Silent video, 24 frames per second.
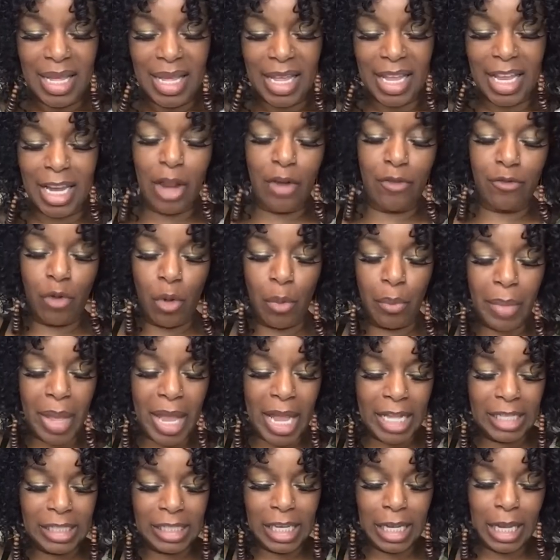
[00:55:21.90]
in a
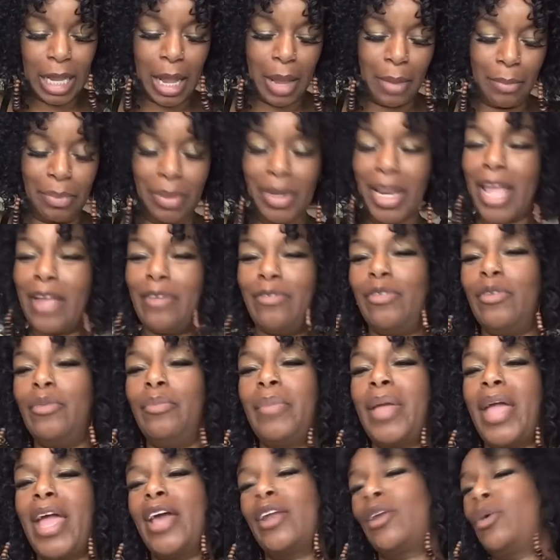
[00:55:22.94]
romantic and playful
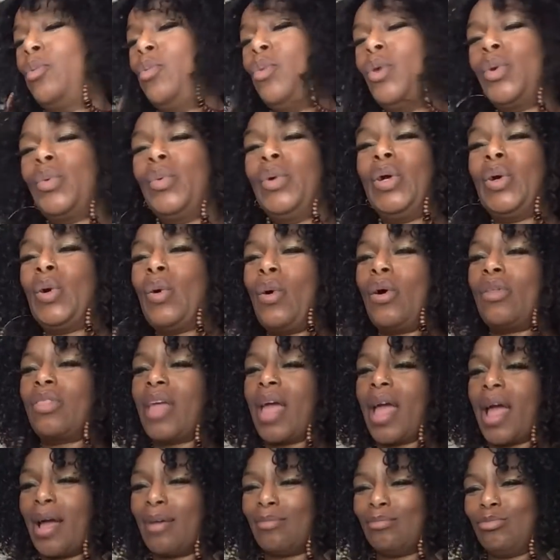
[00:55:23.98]
manner. What do we call
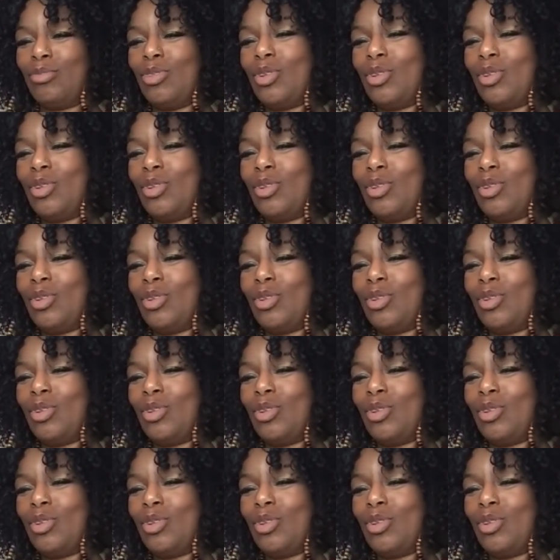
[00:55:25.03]
that?